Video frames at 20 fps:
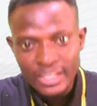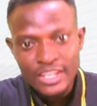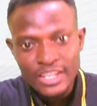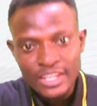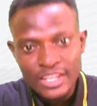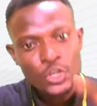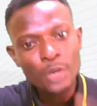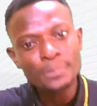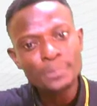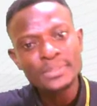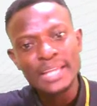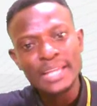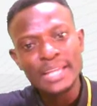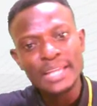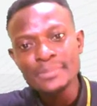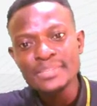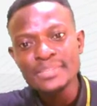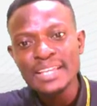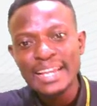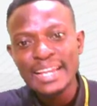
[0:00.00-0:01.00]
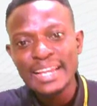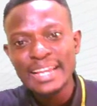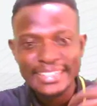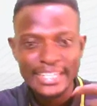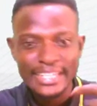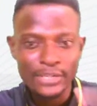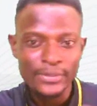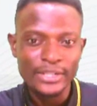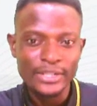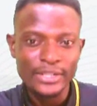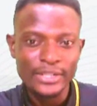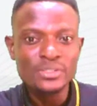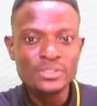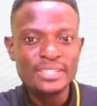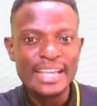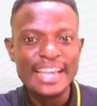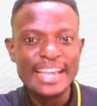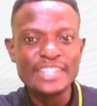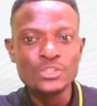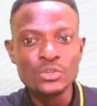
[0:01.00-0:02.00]
Sometimes there are no
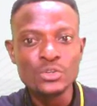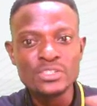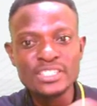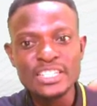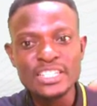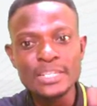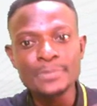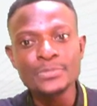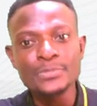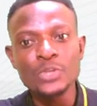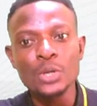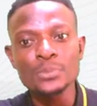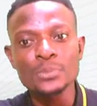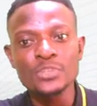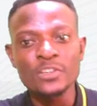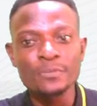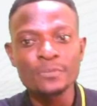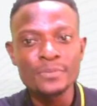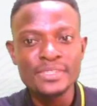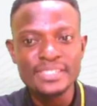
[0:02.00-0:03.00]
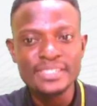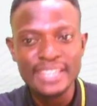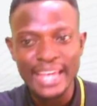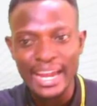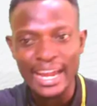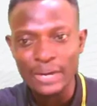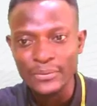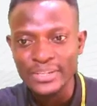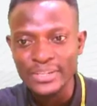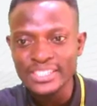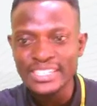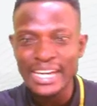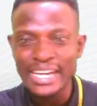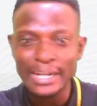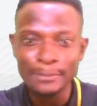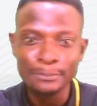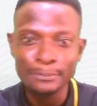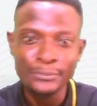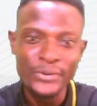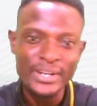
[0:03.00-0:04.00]
signs or symptoms of miscarriage,
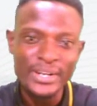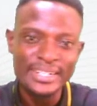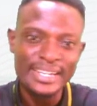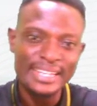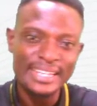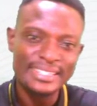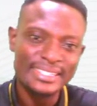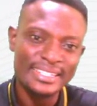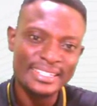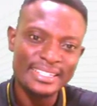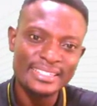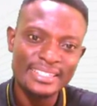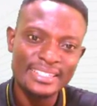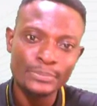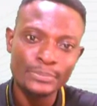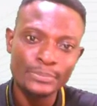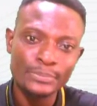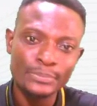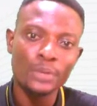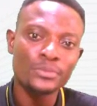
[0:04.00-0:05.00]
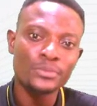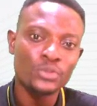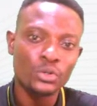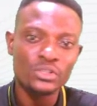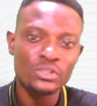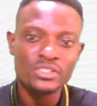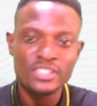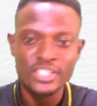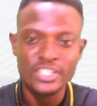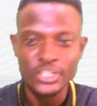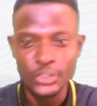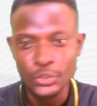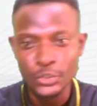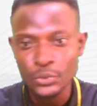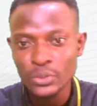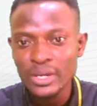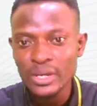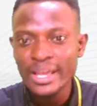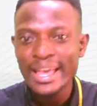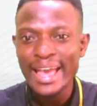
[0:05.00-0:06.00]
and pregnancy symptoms continue,
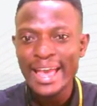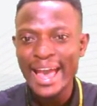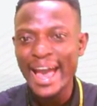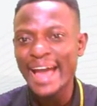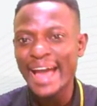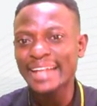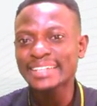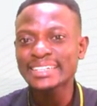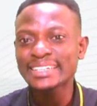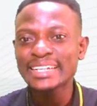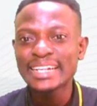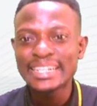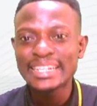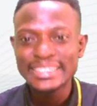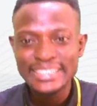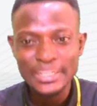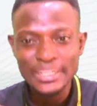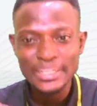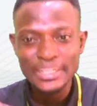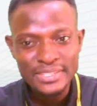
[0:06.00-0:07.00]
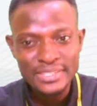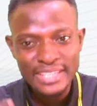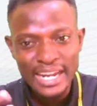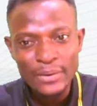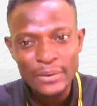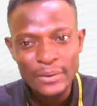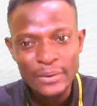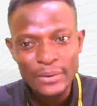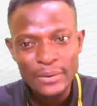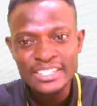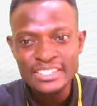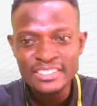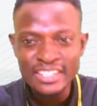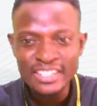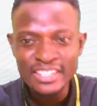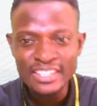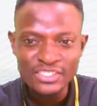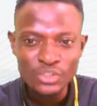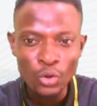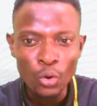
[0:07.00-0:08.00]
and the miscarriages
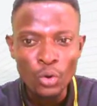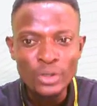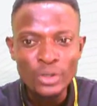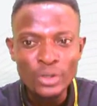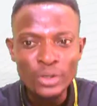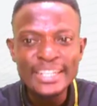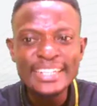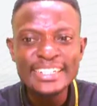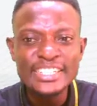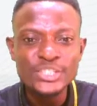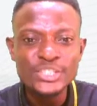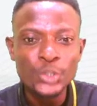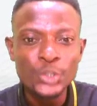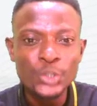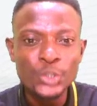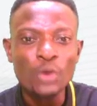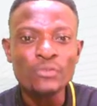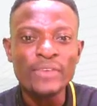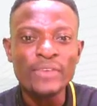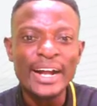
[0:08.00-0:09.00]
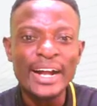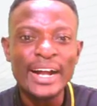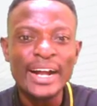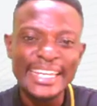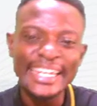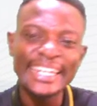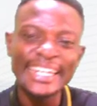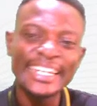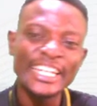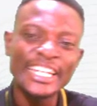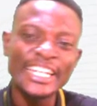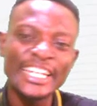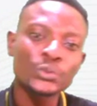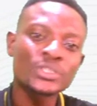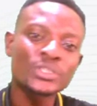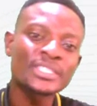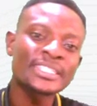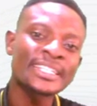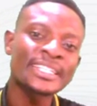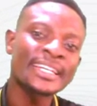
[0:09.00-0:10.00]
is only discovered in a
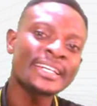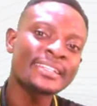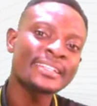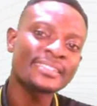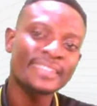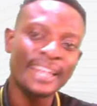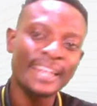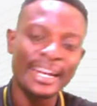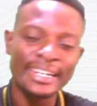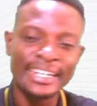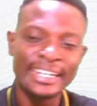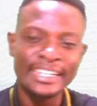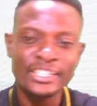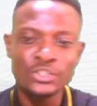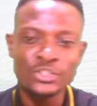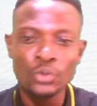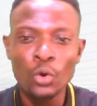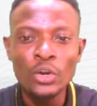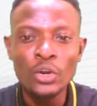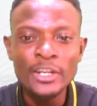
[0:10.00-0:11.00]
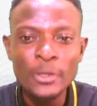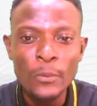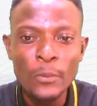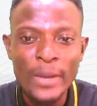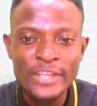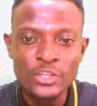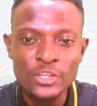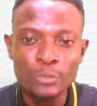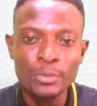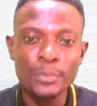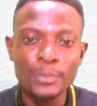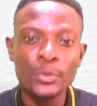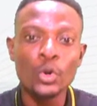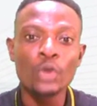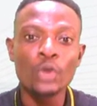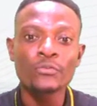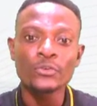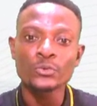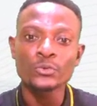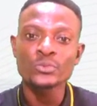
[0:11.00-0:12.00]
routine scan. It is only when some people
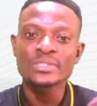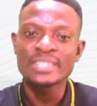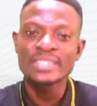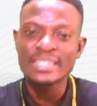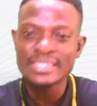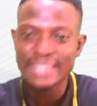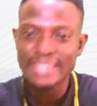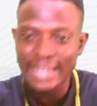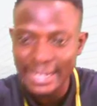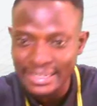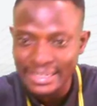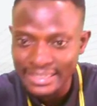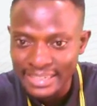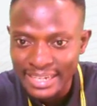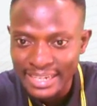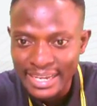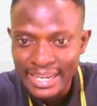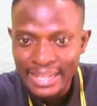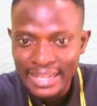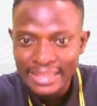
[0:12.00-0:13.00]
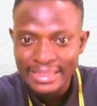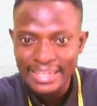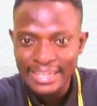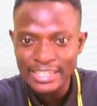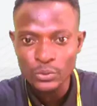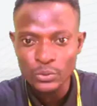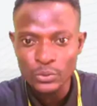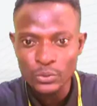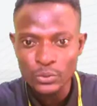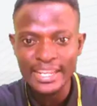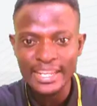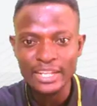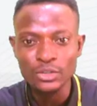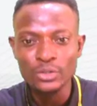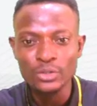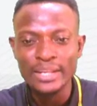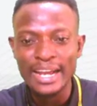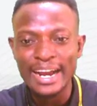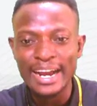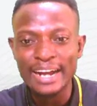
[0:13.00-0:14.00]
go for routine scan that is when they
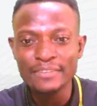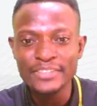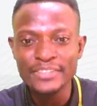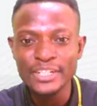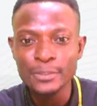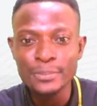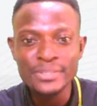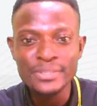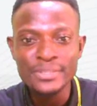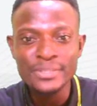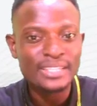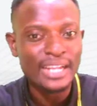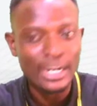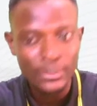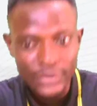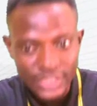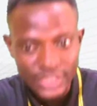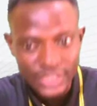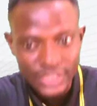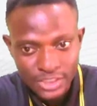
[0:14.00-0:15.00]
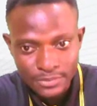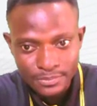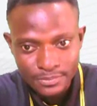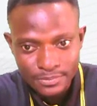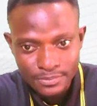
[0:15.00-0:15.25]
know they are having a miscarriage.